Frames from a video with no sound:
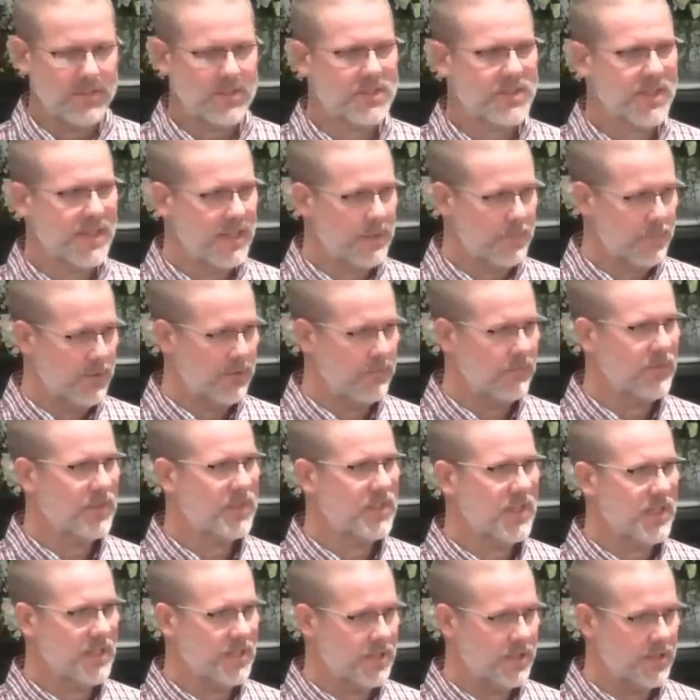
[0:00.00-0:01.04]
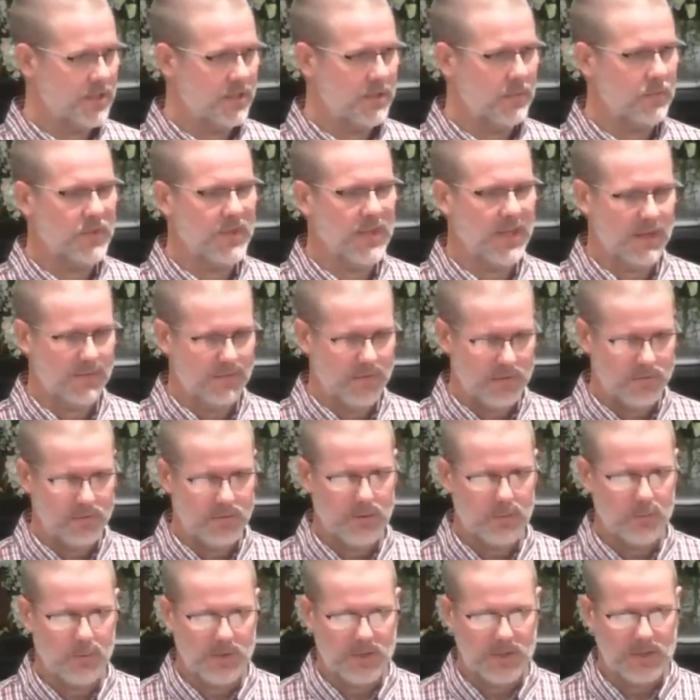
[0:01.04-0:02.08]
the same invitation that we have
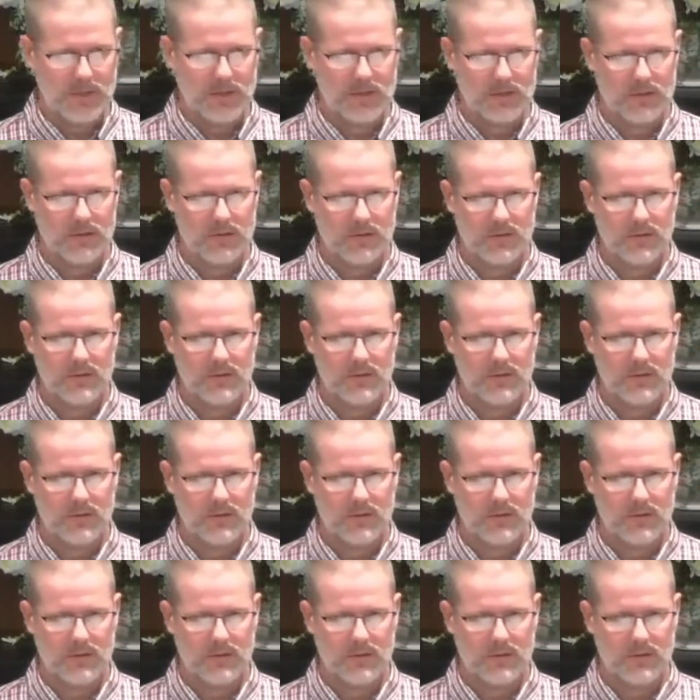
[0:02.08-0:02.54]
every week.